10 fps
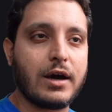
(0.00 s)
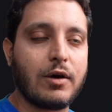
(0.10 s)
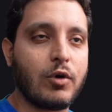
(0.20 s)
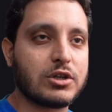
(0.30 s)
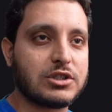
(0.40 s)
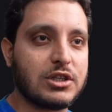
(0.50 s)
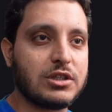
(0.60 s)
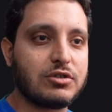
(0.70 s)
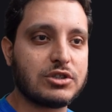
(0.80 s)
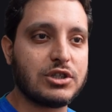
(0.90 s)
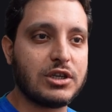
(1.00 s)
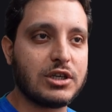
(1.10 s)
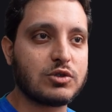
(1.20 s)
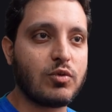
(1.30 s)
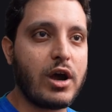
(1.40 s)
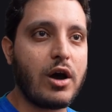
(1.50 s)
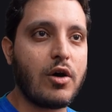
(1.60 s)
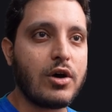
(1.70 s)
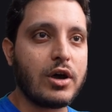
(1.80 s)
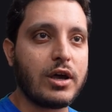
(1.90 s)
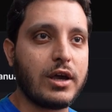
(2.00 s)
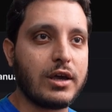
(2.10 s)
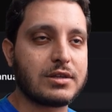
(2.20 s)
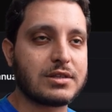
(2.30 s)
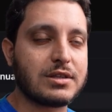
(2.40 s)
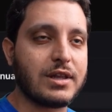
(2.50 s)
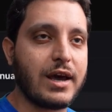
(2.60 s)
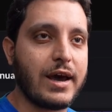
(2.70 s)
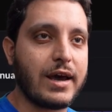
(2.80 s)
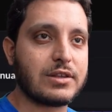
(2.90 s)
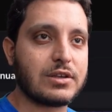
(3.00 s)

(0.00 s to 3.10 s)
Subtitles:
What's interesting as well is that